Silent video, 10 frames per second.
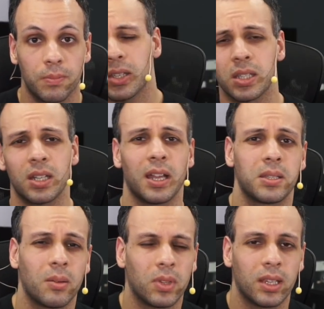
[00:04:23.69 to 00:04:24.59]
This is not
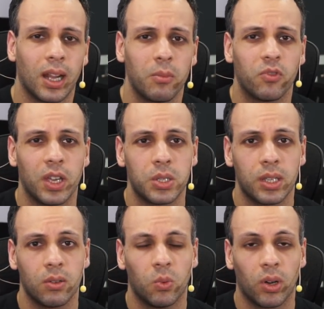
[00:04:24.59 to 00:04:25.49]
something that I'm
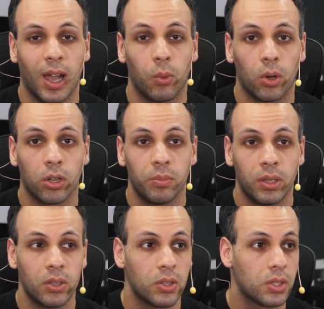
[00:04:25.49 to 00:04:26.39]
facing where I work
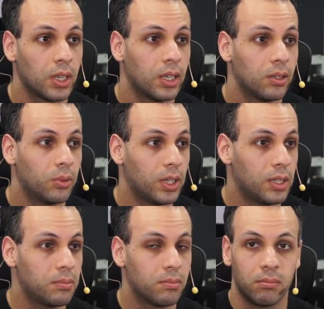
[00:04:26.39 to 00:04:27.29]
because
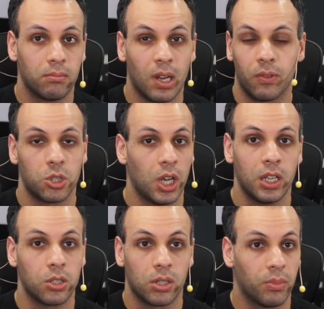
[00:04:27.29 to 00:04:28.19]
we never changed.